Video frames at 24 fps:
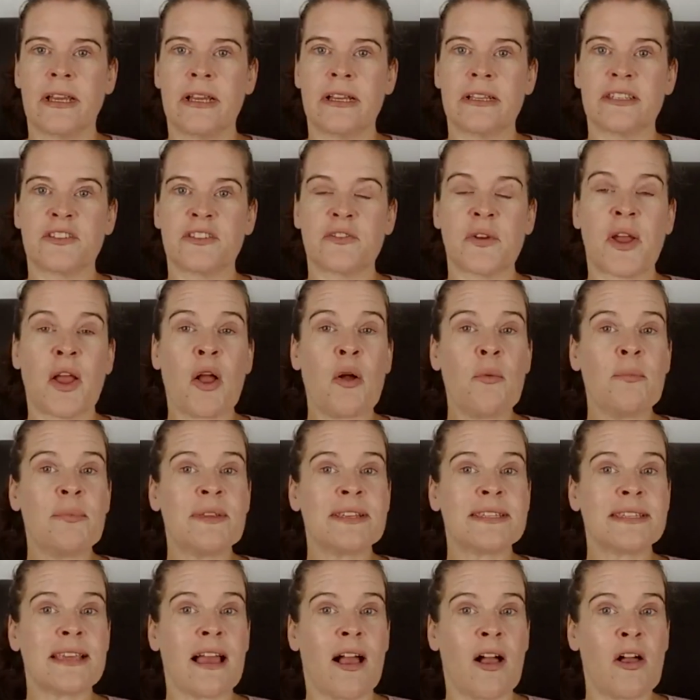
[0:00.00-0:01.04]
So I hope
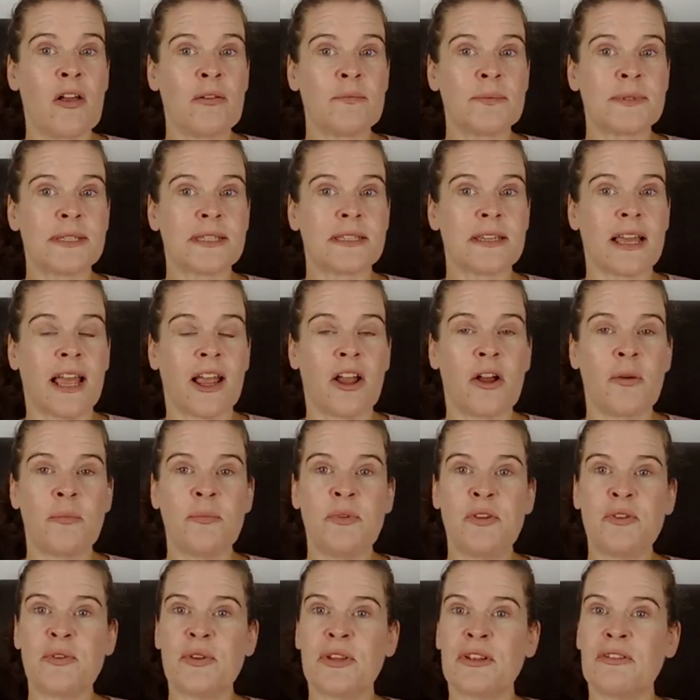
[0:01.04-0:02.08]
this helps. I hope
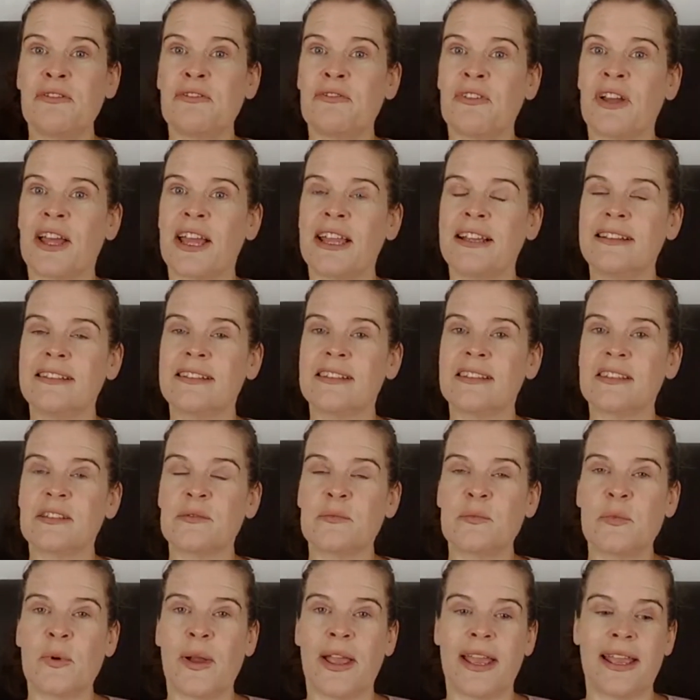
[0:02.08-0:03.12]
you can find
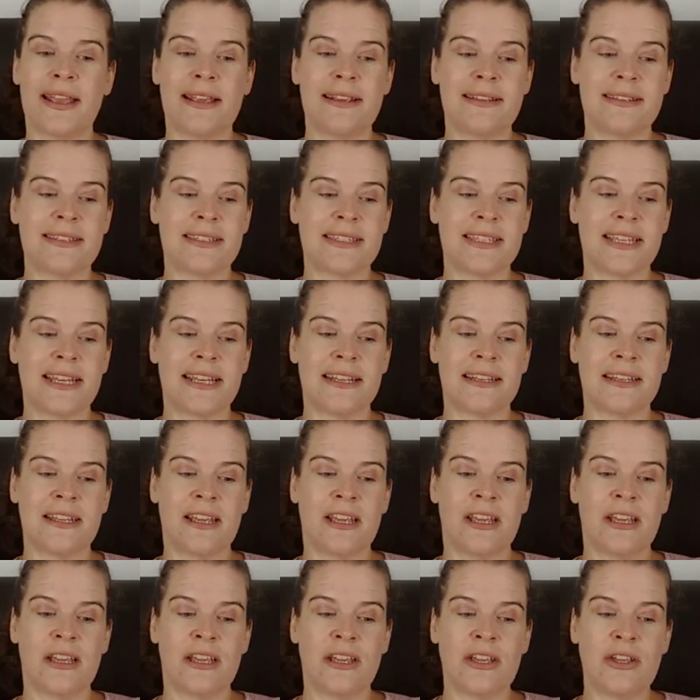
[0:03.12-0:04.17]
some ways that
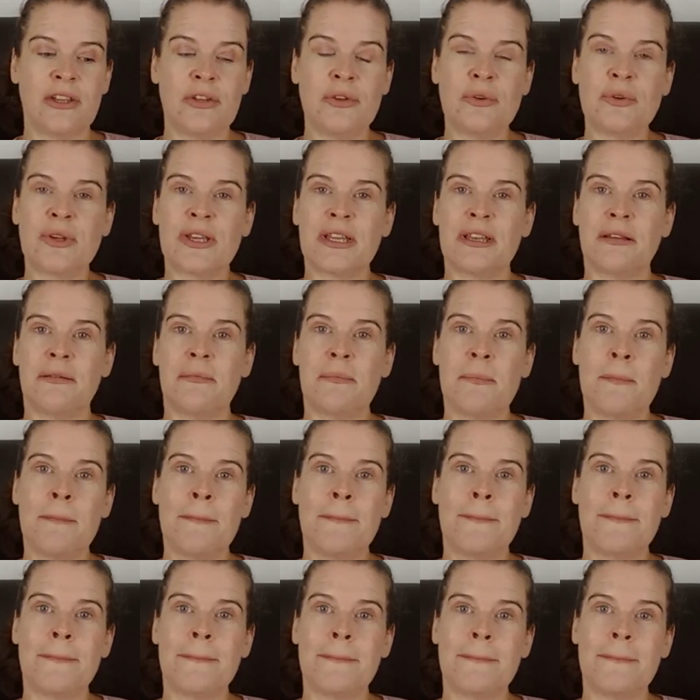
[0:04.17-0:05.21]
you can
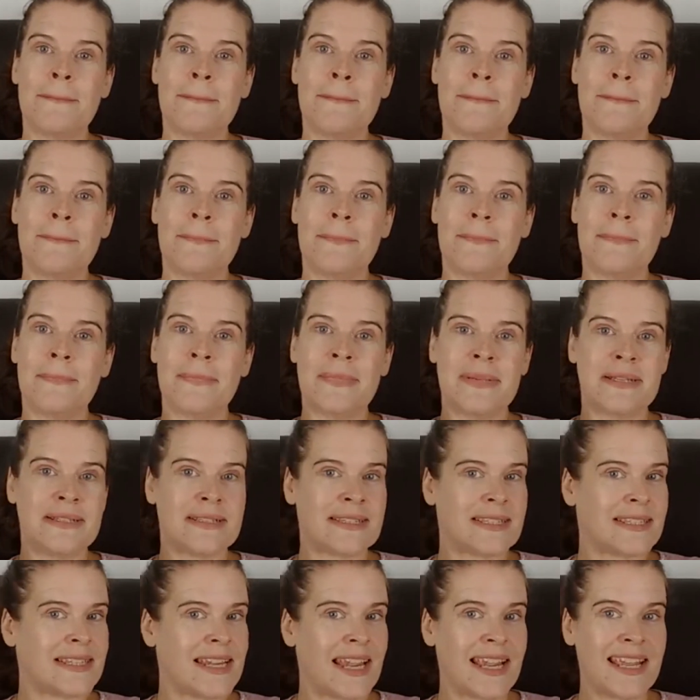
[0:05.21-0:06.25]

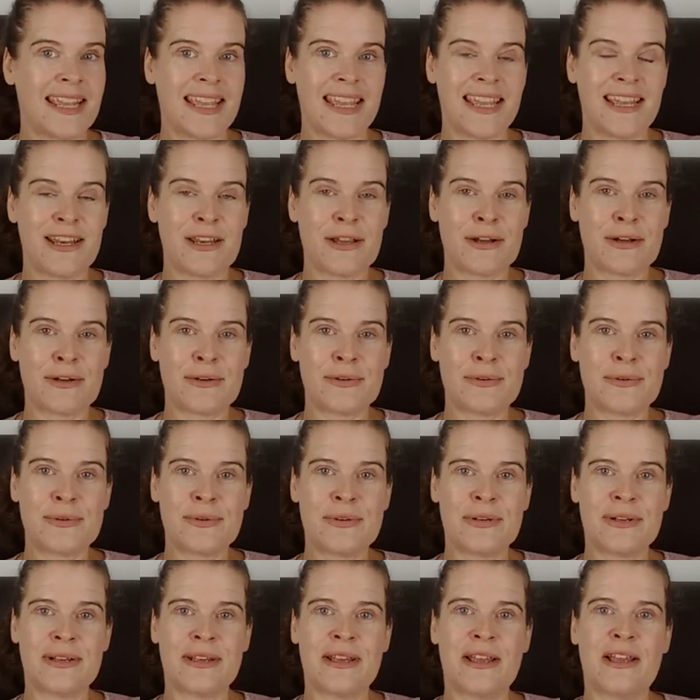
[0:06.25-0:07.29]
stay keto,
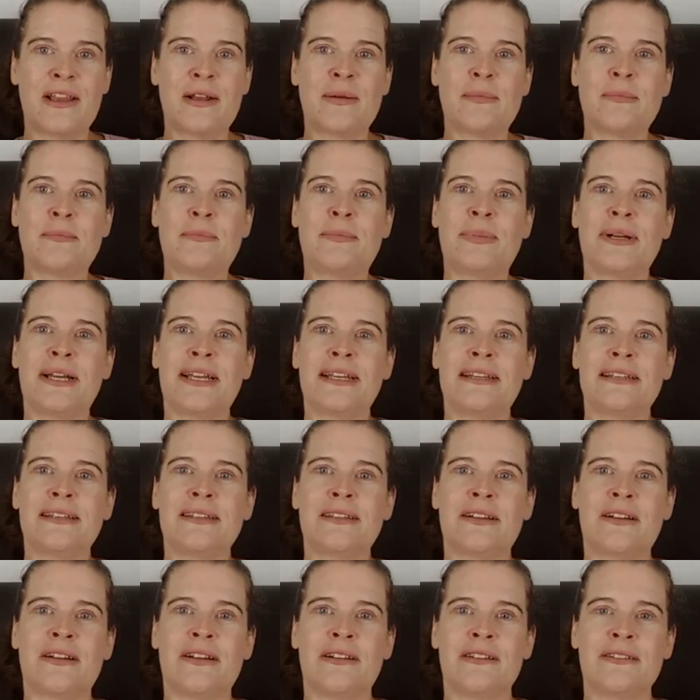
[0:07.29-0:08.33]
but
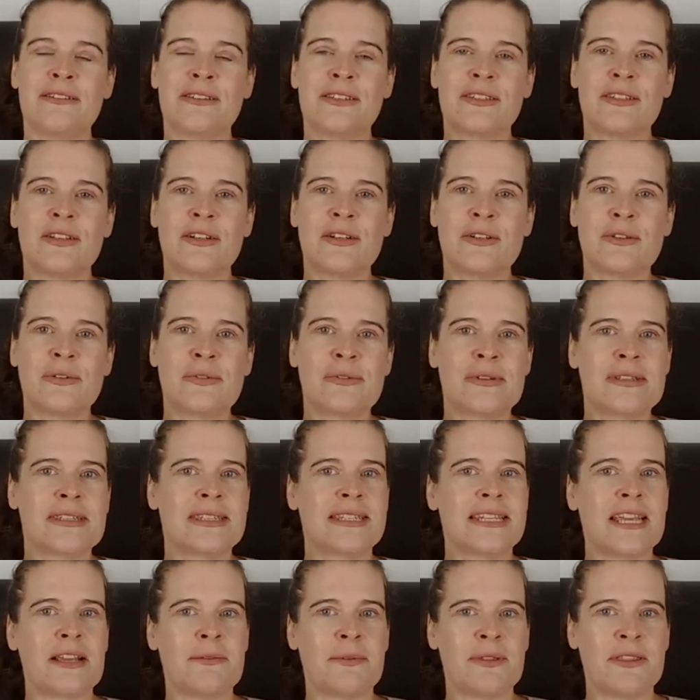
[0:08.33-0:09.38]
also
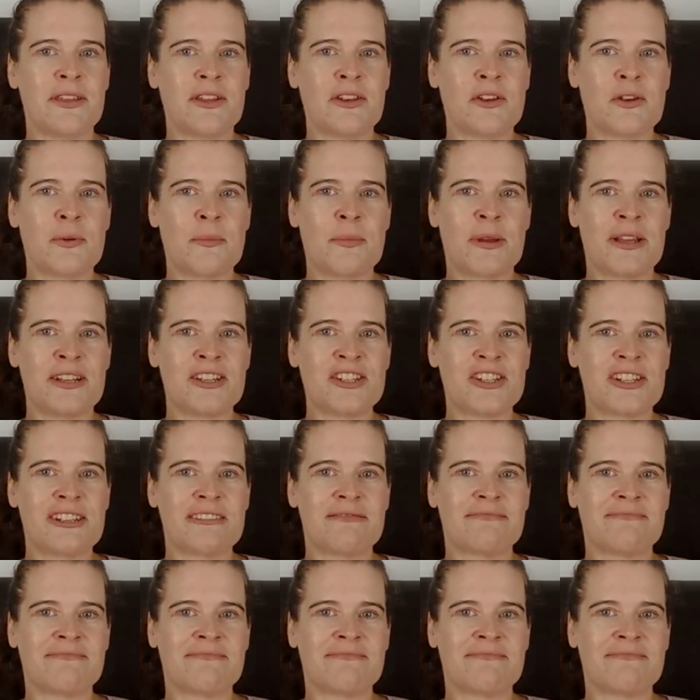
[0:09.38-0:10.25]
stay within your budget.